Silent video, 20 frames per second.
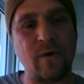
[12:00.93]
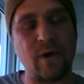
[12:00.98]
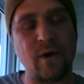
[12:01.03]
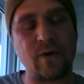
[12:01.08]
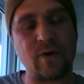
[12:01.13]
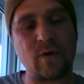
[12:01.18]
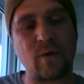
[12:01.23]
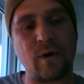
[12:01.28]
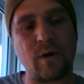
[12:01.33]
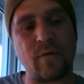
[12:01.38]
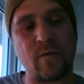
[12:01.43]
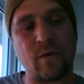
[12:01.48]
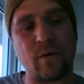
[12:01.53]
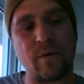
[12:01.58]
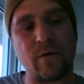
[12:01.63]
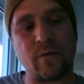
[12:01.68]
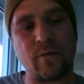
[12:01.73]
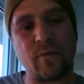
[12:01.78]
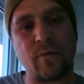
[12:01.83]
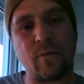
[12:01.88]
in figure
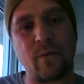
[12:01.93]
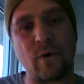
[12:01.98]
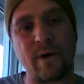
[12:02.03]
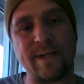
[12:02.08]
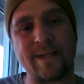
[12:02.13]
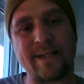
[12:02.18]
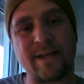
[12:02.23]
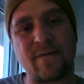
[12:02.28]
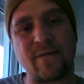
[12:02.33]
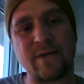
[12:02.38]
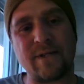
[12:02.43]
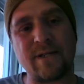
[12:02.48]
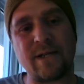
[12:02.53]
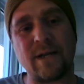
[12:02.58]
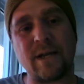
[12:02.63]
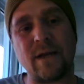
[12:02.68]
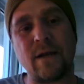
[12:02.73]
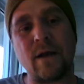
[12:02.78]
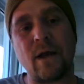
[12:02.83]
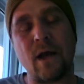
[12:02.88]

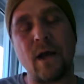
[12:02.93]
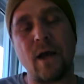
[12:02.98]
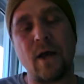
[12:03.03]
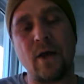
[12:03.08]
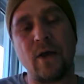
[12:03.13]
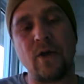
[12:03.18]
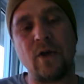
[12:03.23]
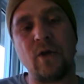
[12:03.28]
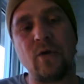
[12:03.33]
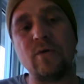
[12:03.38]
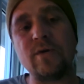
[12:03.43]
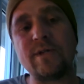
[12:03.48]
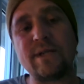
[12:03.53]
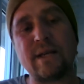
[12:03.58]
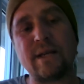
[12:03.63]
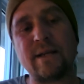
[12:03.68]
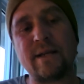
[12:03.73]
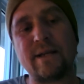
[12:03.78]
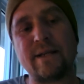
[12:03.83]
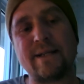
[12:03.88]
24.17
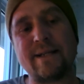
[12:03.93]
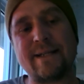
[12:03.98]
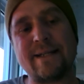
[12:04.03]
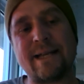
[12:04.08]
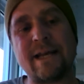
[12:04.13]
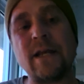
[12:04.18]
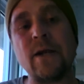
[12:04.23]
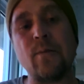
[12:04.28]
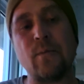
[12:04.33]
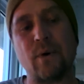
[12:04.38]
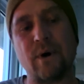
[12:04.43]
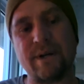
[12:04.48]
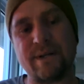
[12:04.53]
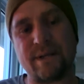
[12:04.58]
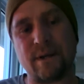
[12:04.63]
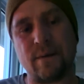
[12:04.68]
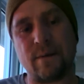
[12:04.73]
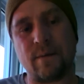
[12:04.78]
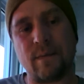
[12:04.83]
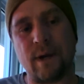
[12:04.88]
using this
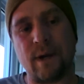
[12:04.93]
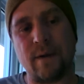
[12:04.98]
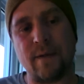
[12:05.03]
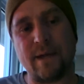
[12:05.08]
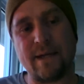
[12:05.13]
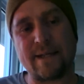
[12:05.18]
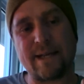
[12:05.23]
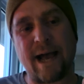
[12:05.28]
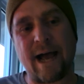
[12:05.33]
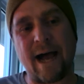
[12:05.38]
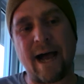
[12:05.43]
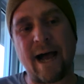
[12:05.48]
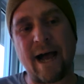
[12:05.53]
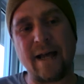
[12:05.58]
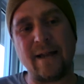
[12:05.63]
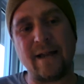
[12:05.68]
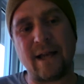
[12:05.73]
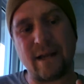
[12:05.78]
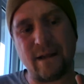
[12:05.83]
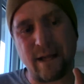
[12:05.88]
tenebrism, this
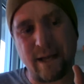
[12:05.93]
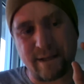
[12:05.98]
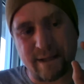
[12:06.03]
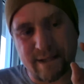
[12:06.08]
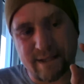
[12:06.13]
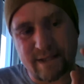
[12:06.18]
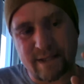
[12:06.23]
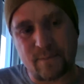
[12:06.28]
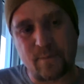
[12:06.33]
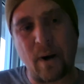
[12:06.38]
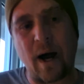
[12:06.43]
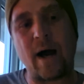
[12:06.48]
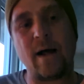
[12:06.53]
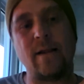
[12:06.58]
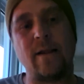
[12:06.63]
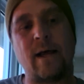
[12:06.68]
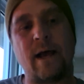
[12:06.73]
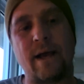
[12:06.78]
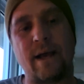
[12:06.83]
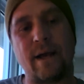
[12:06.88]
highlight, like the
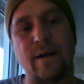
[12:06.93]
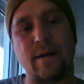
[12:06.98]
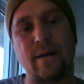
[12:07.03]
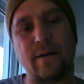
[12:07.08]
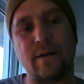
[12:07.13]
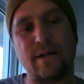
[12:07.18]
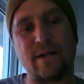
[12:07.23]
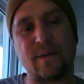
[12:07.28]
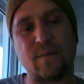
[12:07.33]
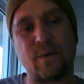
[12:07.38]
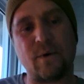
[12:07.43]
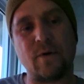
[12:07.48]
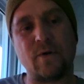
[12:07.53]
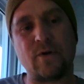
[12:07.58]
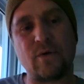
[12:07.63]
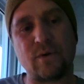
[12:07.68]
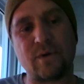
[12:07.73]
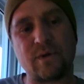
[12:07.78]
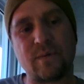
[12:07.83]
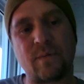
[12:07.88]
spotlight, the
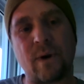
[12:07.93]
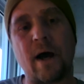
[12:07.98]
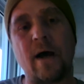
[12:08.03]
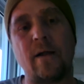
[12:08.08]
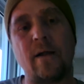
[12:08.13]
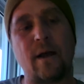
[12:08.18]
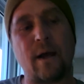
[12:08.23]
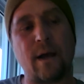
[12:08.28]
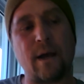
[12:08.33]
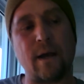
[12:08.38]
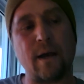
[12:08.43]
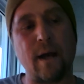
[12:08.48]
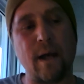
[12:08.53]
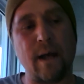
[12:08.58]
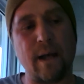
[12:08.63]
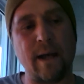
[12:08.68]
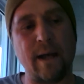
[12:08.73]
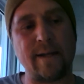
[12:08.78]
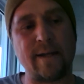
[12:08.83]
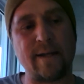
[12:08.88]
spiritual spotlight
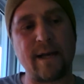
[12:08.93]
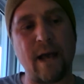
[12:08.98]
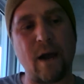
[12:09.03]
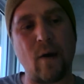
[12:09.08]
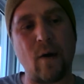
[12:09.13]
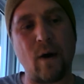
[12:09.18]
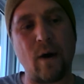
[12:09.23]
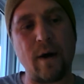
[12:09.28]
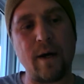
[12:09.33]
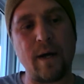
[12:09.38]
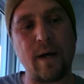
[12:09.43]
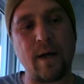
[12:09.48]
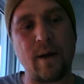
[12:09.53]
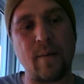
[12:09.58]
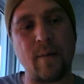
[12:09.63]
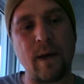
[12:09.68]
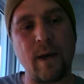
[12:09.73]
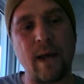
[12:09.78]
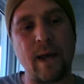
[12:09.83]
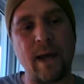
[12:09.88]
is now on
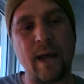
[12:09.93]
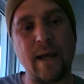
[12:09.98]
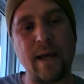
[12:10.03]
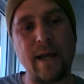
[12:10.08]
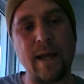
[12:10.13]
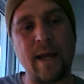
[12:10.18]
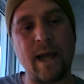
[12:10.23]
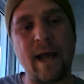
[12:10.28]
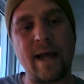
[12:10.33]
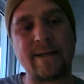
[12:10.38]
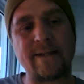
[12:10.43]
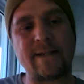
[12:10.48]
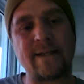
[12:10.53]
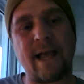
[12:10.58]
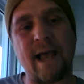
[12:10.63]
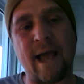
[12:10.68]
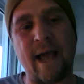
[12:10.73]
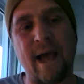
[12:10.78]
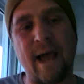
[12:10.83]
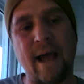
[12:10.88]
him. And he has
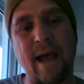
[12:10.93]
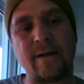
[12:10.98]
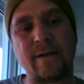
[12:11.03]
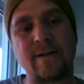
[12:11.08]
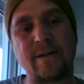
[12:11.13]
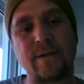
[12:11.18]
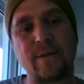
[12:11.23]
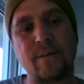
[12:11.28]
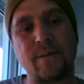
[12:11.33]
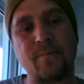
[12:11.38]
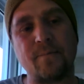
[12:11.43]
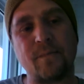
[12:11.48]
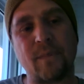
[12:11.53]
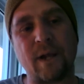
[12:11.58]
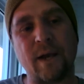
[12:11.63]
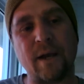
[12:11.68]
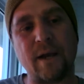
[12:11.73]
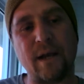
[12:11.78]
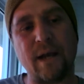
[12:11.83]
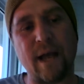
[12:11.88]
to act
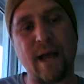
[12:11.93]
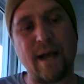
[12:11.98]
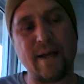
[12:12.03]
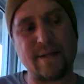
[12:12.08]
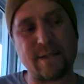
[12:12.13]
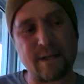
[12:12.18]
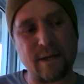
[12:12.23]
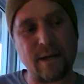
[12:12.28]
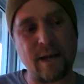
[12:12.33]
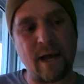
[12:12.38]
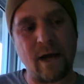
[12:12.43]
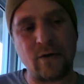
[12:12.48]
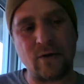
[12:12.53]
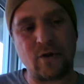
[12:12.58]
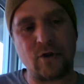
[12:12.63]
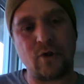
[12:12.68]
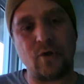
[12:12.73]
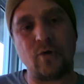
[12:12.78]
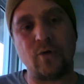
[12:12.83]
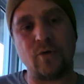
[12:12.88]
and he has to
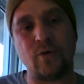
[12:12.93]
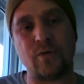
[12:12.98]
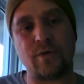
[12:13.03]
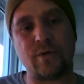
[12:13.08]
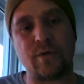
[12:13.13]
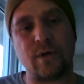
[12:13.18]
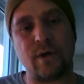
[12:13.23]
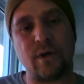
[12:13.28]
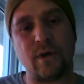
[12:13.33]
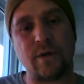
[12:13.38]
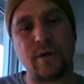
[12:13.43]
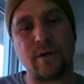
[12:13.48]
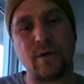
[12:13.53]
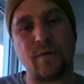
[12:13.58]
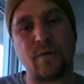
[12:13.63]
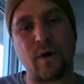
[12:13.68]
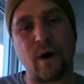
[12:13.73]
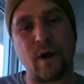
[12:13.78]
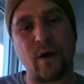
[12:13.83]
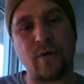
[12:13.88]
now choose
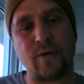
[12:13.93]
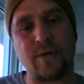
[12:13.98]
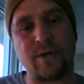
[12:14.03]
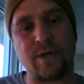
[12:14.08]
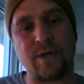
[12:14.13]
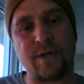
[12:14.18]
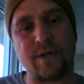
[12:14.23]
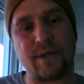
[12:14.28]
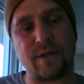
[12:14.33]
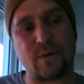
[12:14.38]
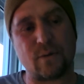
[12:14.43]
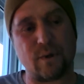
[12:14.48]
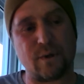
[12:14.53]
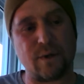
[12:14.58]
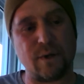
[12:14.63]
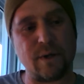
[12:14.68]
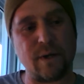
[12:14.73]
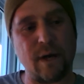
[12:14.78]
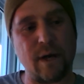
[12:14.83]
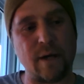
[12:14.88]
to follow Jesus,
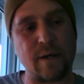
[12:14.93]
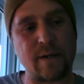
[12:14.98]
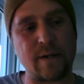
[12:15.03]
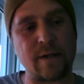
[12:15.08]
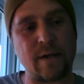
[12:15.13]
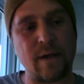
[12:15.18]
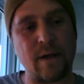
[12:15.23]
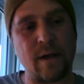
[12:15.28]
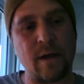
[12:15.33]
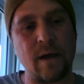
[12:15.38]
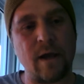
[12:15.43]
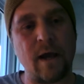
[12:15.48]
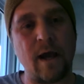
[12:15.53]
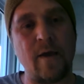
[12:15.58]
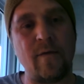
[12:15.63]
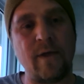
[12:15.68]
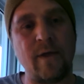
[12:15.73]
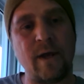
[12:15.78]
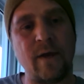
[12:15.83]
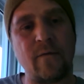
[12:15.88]
which he does.
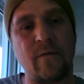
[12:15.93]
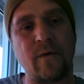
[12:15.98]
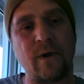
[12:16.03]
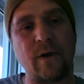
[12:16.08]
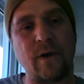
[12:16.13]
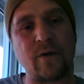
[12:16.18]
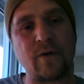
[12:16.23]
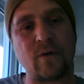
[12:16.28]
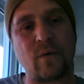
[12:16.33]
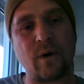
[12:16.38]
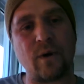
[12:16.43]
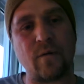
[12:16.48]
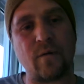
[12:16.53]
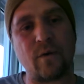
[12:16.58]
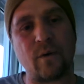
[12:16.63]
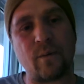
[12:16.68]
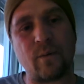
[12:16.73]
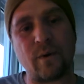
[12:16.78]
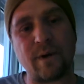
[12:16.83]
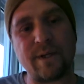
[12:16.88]
And then in figure
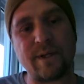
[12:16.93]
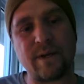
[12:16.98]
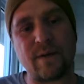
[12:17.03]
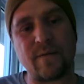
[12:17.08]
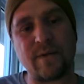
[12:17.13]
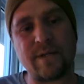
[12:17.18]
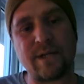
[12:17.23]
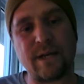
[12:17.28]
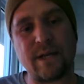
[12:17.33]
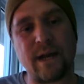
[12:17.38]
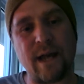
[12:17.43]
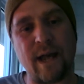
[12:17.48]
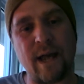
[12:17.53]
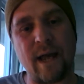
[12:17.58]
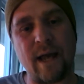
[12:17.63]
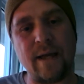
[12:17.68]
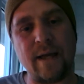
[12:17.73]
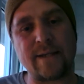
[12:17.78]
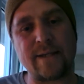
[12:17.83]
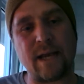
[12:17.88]

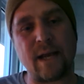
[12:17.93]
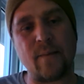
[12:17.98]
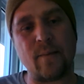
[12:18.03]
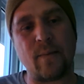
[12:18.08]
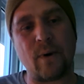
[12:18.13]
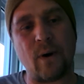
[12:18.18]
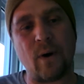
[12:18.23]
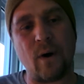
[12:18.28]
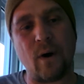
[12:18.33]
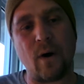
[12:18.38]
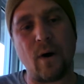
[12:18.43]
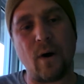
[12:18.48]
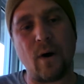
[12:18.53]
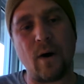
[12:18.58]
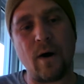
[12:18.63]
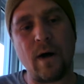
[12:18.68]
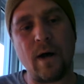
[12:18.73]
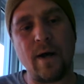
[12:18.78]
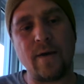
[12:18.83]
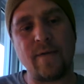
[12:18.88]
24.17a, St.
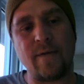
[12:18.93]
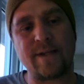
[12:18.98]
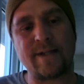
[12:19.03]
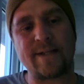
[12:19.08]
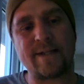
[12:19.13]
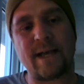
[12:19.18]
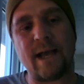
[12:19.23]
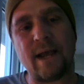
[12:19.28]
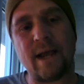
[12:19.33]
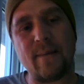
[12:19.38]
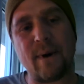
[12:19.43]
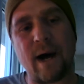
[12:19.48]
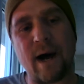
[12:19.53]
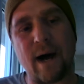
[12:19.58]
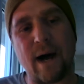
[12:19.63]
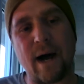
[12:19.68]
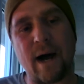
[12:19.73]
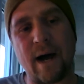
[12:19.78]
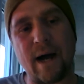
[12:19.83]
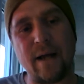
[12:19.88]
Paul, the same
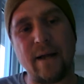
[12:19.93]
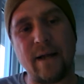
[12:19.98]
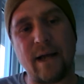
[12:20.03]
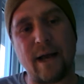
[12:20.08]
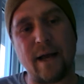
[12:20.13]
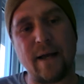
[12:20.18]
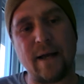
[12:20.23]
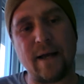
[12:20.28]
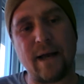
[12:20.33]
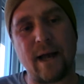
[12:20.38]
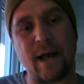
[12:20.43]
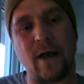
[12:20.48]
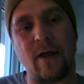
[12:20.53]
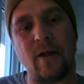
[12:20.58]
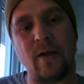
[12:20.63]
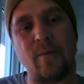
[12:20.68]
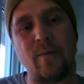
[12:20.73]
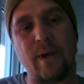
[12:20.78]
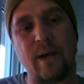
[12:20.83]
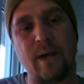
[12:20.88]
highlighted
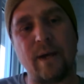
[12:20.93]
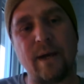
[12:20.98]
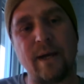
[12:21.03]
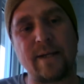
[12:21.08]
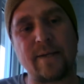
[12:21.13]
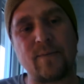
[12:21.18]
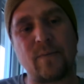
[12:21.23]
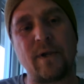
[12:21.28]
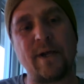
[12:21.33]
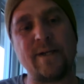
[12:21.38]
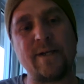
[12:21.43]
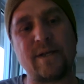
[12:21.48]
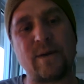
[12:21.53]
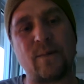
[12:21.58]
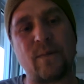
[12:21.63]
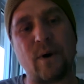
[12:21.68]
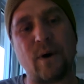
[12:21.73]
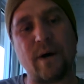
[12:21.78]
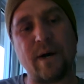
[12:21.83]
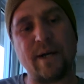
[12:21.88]
element is
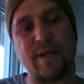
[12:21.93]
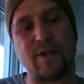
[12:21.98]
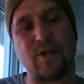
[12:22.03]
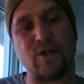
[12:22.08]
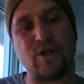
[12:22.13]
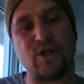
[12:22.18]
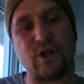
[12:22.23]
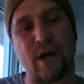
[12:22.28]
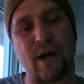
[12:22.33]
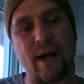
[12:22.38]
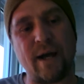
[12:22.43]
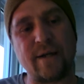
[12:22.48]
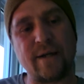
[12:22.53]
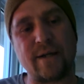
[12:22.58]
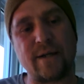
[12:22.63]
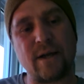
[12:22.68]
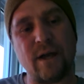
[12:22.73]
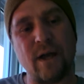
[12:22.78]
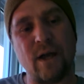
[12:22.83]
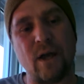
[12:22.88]
placed upon his
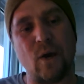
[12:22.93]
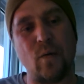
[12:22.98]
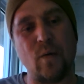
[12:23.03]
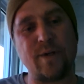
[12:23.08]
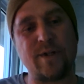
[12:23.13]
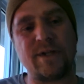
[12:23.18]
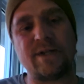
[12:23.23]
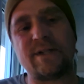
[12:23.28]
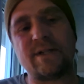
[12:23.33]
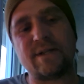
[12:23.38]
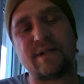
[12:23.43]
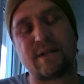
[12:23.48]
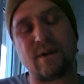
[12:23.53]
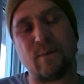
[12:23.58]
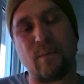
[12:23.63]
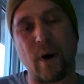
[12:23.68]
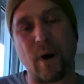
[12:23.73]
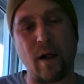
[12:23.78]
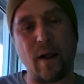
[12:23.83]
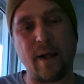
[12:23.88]
chest, which is a
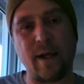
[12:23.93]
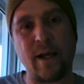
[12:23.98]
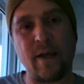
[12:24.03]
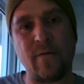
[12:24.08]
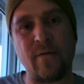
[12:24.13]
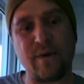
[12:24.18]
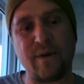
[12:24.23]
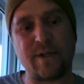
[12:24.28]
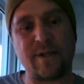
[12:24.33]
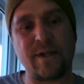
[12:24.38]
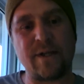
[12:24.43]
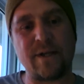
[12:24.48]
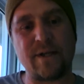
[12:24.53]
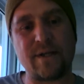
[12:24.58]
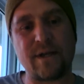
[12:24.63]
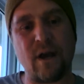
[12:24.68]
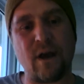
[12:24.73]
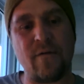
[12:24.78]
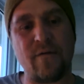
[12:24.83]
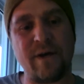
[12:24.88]
symbolic
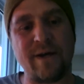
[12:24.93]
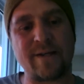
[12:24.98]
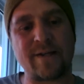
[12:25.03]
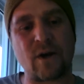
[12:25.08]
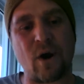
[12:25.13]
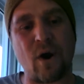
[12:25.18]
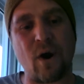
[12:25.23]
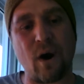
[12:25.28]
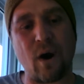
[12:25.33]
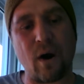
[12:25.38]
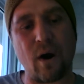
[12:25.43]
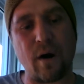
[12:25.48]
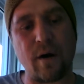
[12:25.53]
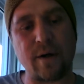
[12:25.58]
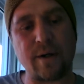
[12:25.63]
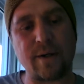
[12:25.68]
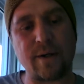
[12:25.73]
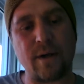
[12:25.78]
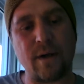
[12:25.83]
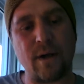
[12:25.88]
emphasis of his
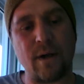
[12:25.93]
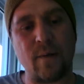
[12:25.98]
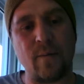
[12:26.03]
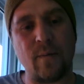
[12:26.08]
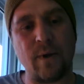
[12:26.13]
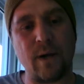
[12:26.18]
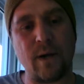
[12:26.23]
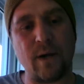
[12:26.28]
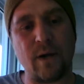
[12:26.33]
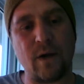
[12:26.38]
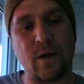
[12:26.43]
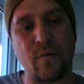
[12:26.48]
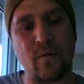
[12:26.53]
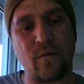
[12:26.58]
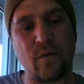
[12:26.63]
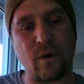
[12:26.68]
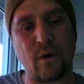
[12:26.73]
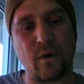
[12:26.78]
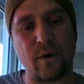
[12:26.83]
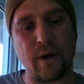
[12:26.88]
heart being
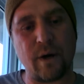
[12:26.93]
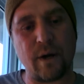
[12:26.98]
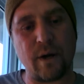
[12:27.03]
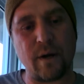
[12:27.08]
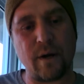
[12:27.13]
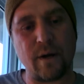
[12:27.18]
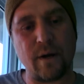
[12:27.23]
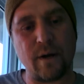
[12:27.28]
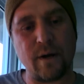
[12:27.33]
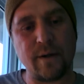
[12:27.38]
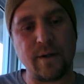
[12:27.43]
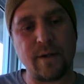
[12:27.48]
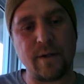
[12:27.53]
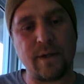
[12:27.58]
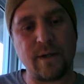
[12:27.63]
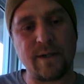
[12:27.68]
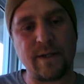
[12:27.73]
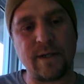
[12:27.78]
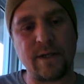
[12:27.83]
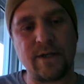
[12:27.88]
converted
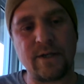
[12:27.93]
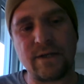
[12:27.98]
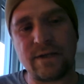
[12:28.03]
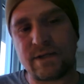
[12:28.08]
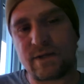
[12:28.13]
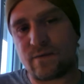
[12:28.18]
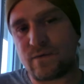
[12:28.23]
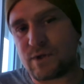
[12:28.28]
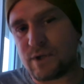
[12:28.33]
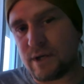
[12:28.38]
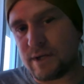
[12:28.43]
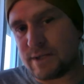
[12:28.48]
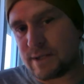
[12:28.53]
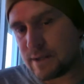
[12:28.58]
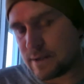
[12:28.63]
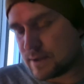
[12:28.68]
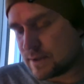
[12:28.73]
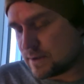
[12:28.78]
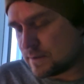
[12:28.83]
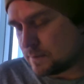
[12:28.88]
to the teachings of
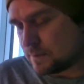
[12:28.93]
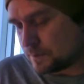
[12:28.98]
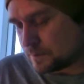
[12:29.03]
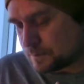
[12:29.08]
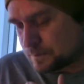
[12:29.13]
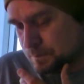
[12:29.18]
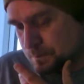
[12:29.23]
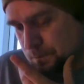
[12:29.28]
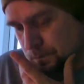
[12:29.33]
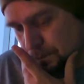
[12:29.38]
Jesus.